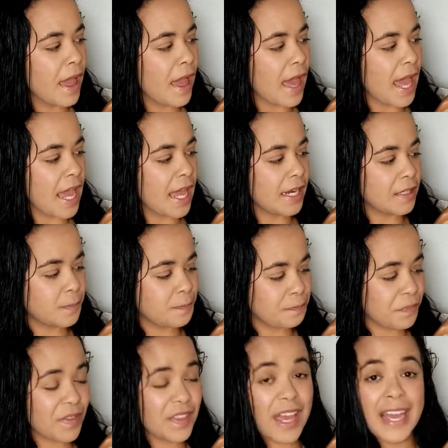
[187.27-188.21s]
And
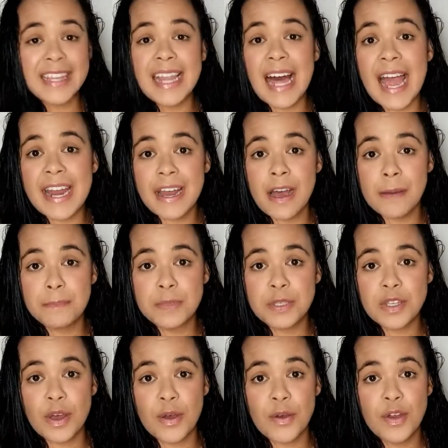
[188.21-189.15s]
they light up,
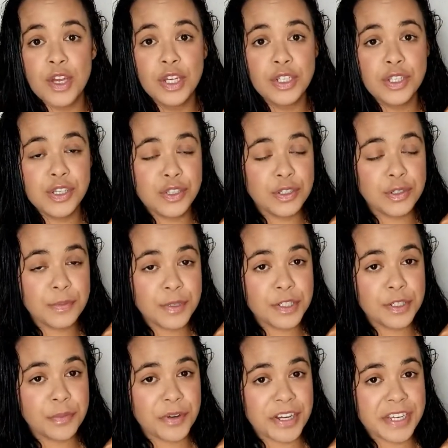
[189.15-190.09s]
so super
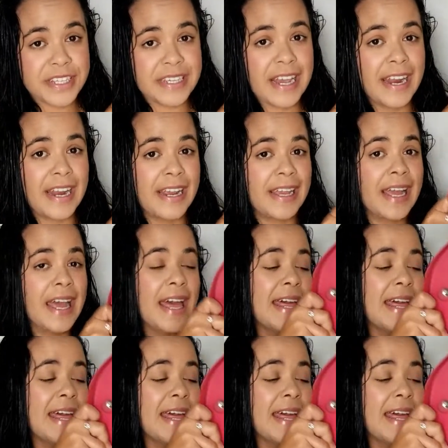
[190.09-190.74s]
duper exciting.